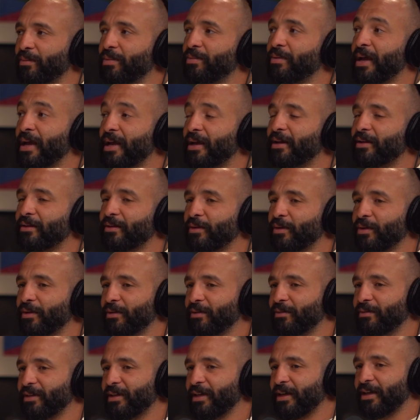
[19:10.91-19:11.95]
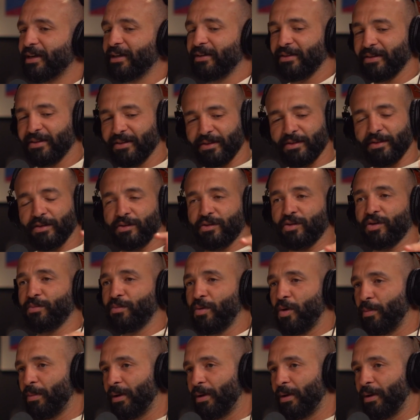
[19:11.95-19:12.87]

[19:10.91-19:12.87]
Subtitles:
hitting the turbo